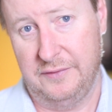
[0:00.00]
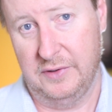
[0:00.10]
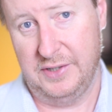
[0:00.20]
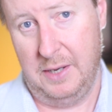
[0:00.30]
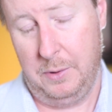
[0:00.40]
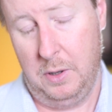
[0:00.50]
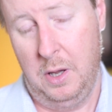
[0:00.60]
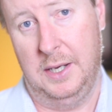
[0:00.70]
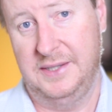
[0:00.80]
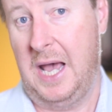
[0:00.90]
for example.
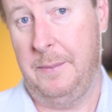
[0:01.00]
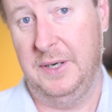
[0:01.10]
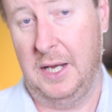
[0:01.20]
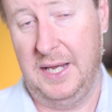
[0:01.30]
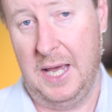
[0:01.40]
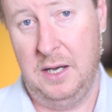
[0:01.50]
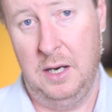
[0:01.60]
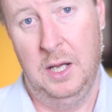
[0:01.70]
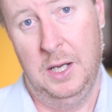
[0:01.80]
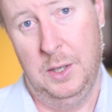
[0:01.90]
It's happening
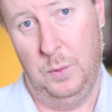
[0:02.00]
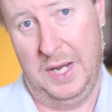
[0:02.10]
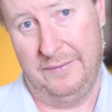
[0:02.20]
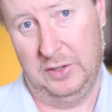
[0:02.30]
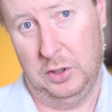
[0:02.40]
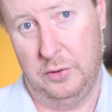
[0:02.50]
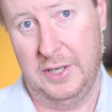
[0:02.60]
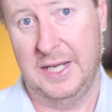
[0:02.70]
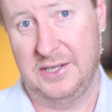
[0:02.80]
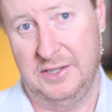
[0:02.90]
again. We haven't learned
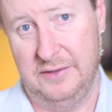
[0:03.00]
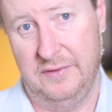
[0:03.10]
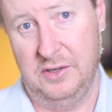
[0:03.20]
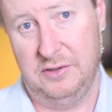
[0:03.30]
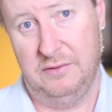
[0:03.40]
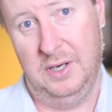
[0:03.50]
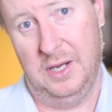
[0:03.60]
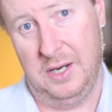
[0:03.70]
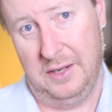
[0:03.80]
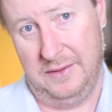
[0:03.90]
the lessons of history,
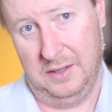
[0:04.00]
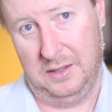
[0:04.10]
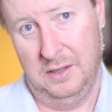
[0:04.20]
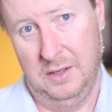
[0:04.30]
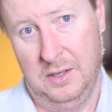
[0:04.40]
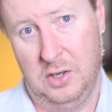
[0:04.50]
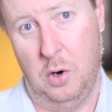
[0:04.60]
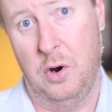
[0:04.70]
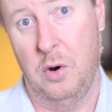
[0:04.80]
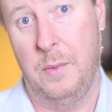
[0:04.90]
and I think
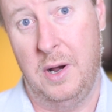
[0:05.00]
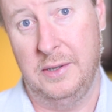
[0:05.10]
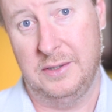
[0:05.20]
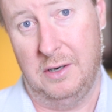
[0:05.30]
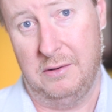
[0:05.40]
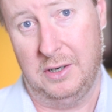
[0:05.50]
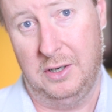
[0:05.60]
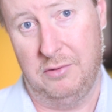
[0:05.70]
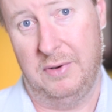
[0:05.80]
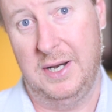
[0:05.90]
Coco bonds are a
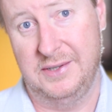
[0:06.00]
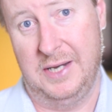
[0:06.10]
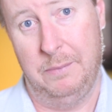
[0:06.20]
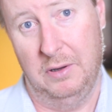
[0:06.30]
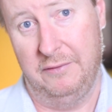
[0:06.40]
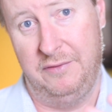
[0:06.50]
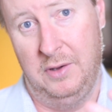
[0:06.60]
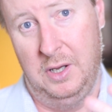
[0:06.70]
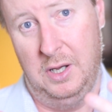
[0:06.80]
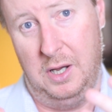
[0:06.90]
great example of
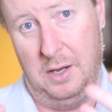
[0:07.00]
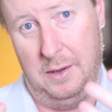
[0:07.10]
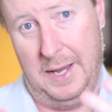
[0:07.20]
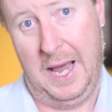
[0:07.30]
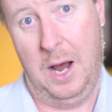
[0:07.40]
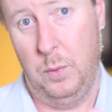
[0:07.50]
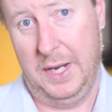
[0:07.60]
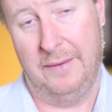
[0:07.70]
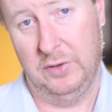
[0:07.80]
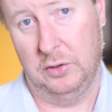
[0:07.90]
how we
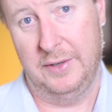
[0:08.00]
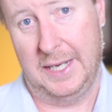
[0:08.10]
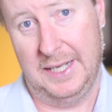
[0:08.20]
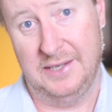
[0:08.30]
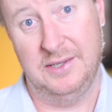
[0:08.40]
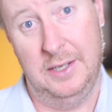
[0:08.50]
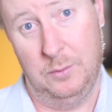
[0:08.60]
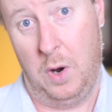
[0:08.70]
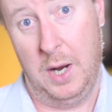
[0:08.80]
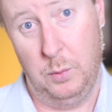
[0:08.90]
haven't learned that lesson
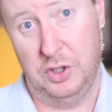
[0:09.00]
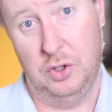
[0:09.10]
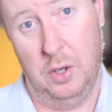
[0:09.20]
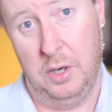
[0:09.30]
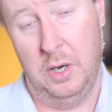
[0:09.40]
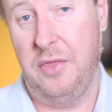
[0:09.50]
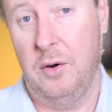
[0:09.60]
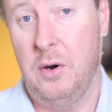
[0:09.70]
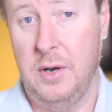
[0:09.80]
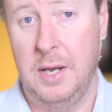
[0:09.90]
and why we should.
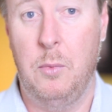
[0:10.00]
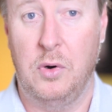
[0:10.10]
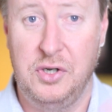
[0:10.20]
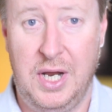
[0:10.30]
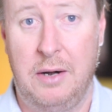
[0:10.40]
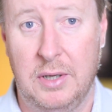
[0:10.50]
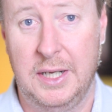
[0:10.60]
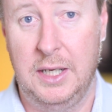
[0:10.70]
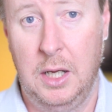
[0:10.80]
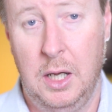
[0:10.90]
Third, and more
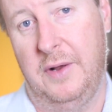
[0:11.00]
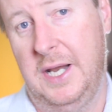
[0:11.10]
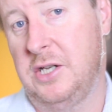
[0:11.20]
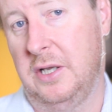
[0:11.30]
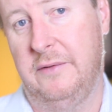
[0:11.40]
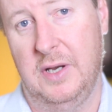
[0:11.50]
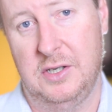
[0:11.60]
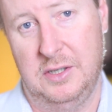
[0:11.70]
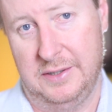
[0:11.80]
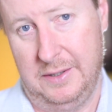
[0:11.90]
generally, financial
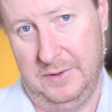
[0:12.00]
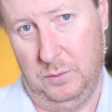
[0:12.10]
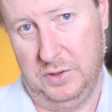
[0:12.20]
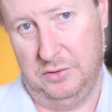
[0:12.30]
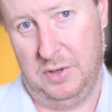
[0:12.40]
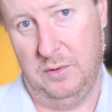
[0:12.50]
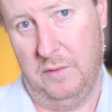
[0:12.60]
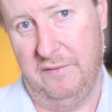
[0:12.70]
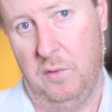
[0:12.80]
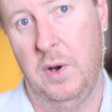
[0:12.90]
innovation is something we should try to
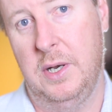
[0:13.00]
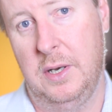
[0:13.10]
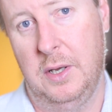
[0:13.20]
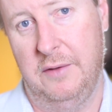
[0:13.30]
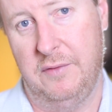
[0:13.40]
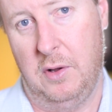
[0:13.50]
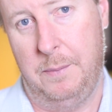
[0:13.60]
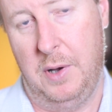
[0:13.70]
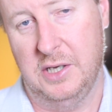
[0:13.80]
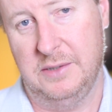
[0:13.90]
avoid if at all
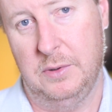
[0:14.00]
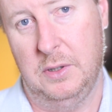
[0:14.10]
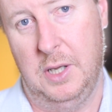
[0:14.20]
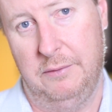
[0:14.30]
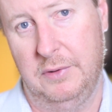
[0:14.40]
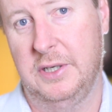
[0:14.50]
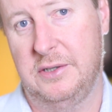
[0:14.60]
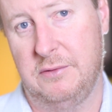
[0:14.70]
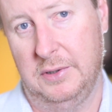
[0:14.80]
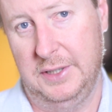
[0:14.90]
possible. I really
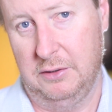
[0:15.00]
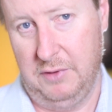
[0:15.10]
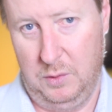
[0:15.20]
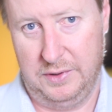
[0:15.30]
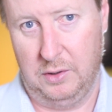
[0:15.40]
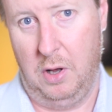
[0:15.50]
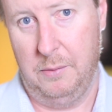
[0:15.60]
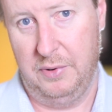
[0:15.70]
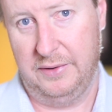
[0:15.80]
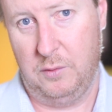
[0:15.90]
strongly agree with the
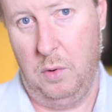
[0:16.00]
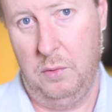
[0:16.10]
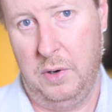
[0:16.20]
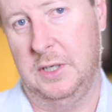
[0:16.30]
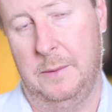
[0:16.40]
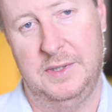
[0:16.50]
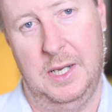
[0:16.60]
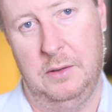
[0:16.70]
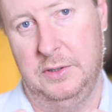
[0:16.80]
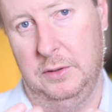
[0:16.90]
Galbraith quote. It comes
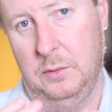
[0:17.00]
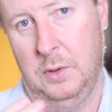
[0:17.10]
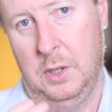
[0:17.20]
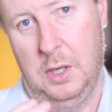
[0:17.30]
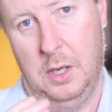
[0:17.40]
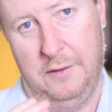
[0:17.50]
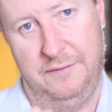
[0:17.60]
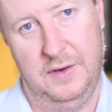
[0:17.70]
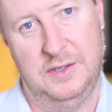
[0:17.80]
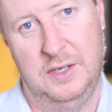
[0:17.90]
down to
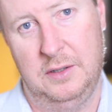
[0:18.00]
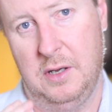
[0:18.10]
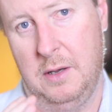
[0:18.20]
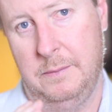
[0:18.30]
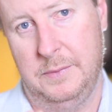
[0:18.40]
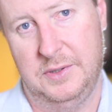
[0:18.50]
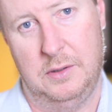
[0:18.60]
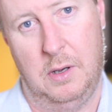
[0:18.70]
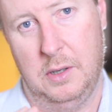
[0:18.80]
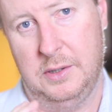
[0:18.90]
fixed income,
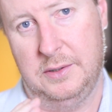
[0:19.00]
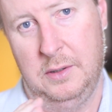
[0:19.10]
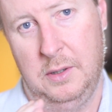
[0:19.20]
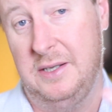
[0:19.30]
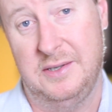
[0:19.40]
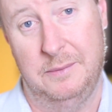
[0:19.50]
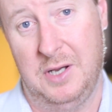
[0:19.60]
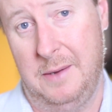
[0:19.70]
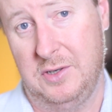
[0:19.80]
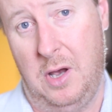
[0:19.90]
stocks,
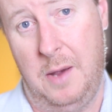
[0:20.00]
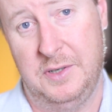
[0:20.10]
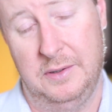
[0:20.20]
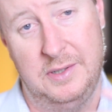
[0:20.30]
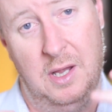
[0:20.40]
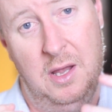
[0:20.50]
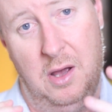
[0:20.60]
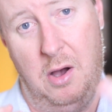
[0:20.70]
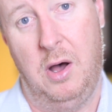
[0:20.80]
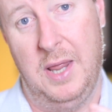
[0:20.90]
sometimes options.
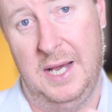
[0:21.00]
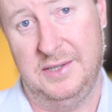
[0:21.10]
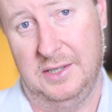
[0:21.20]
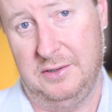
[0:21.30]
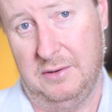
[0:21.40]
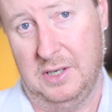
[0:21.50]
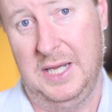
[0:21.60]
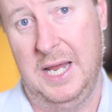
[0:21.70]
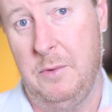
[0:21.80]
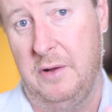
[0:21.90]
All assets are a
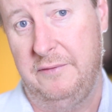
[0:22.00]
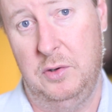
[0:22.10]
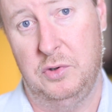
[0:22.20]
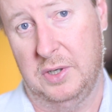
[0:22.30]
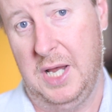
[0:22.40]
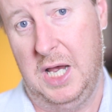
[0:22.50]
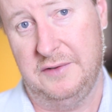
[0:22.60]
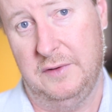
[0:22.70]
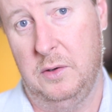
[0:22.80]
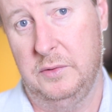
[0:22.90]
claim on future cash
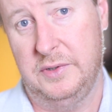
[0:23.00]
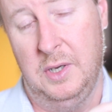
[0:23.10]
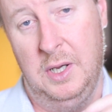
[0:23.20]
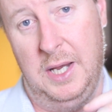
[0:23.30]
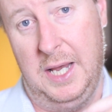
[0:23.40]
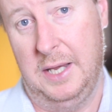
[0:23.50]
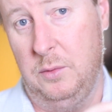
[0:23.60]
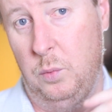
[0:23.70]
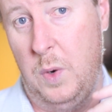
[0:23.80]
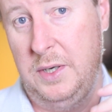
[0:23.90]
flows,
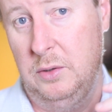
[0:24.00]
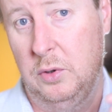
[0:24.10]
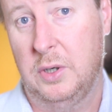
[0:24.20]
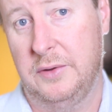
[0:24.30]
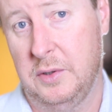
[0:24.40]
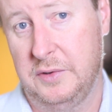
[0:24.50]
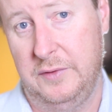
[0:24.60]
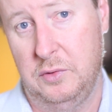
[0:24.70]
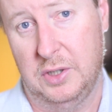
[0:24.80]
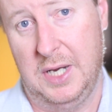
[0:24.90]
and when you look at those
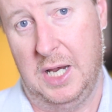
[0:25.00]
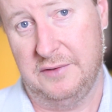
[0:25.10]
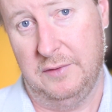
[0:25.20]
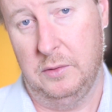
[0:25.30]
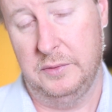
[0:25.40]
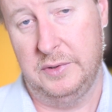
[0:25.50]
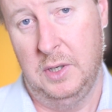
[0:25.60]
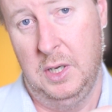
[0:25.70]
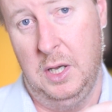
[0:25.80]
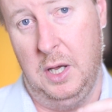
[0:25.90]
future cash
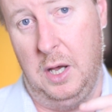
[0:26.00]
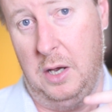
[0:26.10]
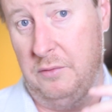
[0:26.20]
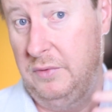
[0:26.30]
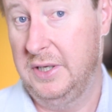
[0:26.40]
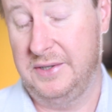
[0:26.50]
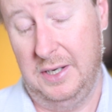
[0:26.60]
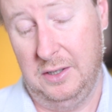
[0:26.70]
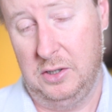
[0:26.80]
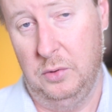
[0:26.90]
flows, real
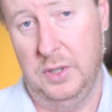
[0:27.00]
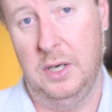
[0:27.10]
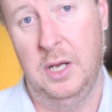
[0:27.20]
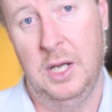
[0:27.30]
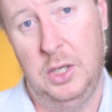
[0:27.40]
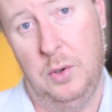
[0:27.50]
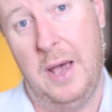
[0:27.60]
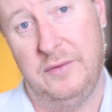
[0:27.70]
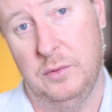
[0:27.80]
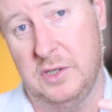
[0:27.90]
estate included, you
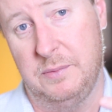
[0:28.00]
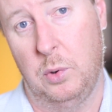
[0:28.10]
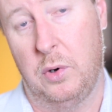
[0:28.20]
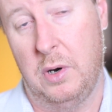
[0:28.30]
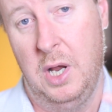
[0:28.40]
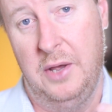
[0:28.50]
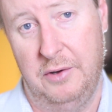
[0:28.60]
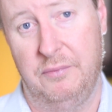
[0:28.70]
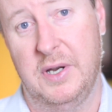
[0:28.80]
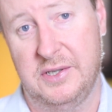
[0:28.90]
have to explore
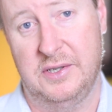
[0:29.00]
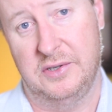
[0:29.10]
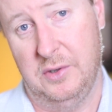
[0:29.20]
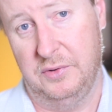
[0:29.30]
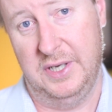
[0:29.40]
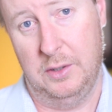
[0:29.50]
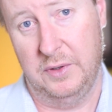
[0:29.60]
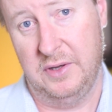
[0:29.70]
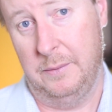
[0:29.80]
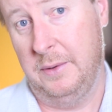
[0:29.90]
the risks associated
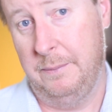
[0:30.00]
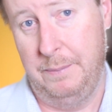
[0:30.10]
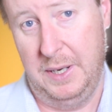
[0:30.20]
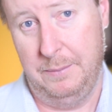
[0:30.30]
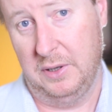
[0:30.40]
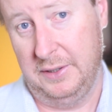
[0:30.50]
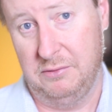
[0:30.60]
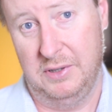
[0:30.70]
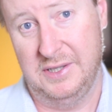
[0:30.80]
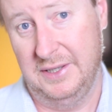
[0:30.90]
with them, and people
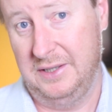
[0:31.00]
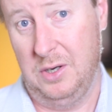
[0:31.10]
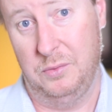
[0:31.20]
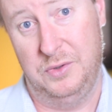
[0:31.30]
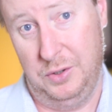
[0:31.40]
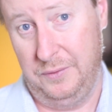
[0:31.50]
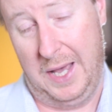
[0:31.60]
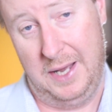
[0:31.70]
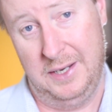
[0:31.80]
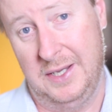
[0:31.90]
increasingly don't do
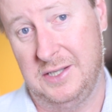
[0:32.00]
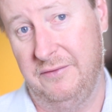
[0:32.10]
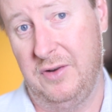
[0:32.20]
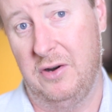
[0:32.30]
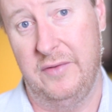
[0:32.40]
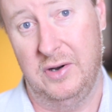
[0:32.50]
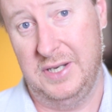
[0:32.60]
that, and that's a very, very